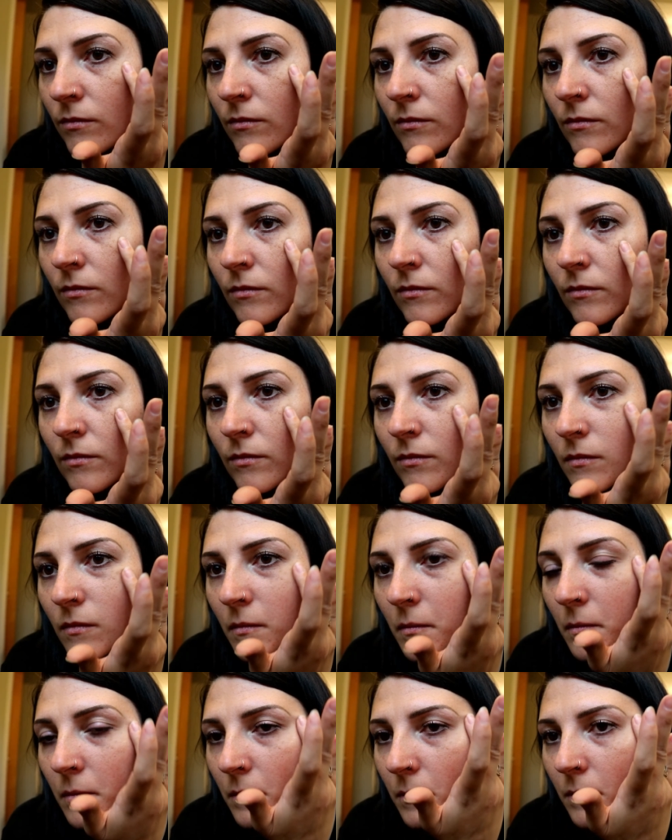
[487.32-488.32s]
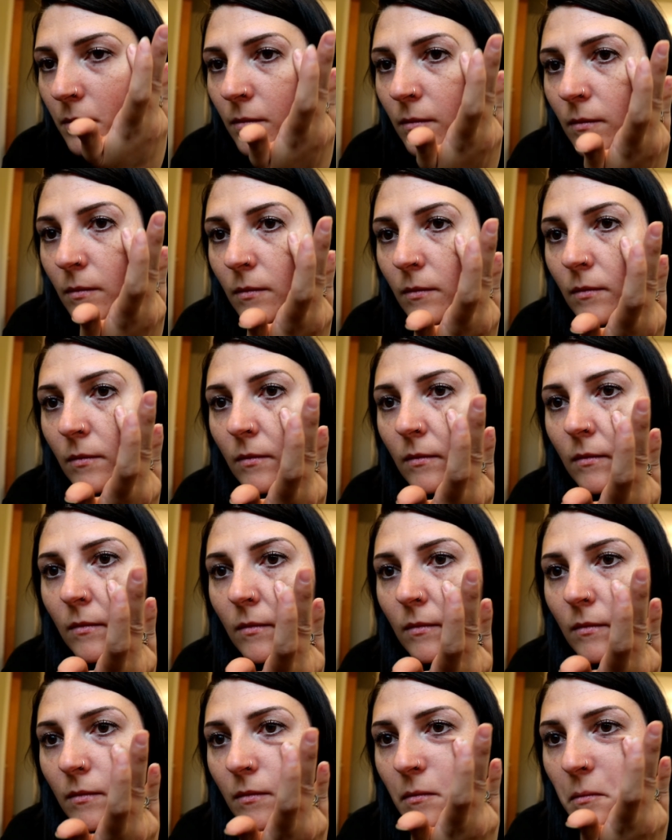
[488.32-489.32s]

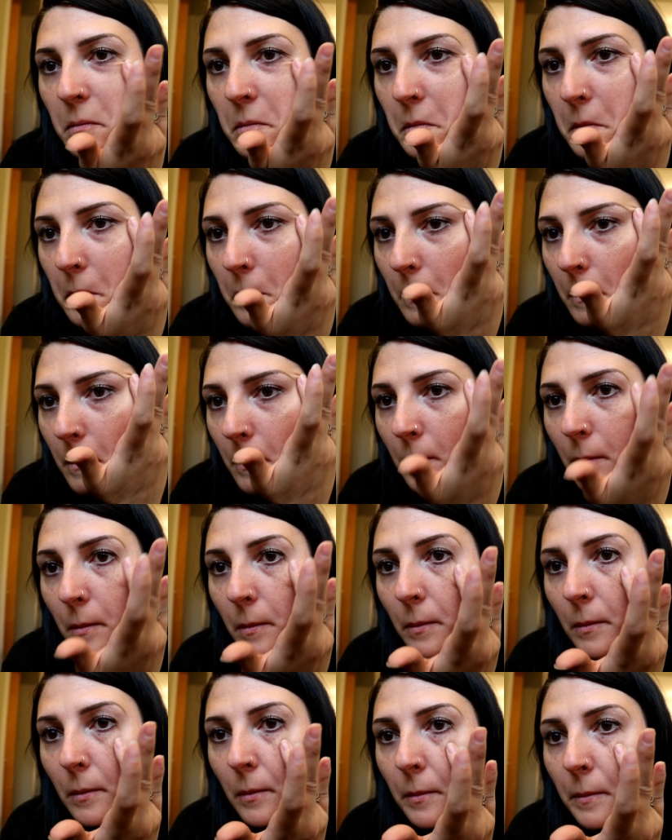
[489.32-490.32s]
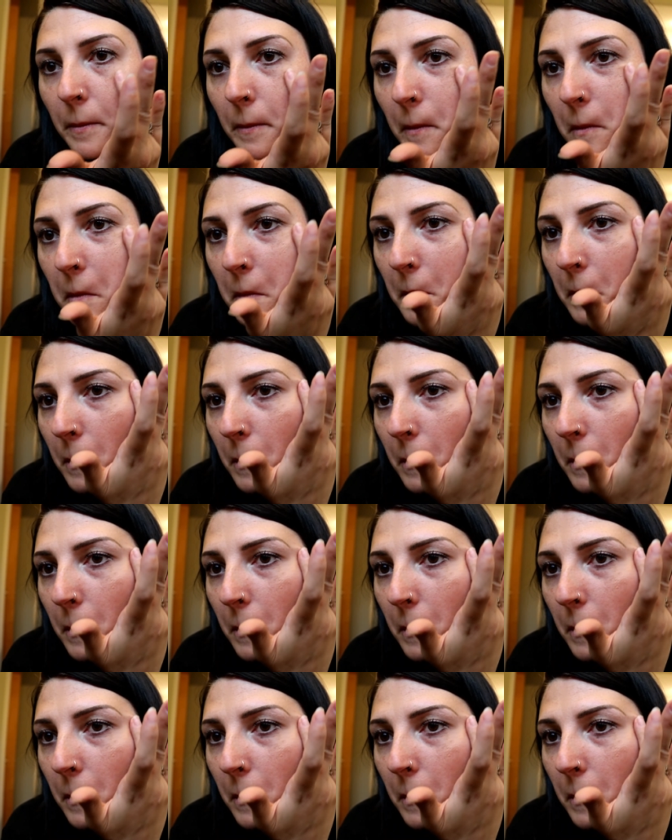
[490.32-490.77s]
[no speech]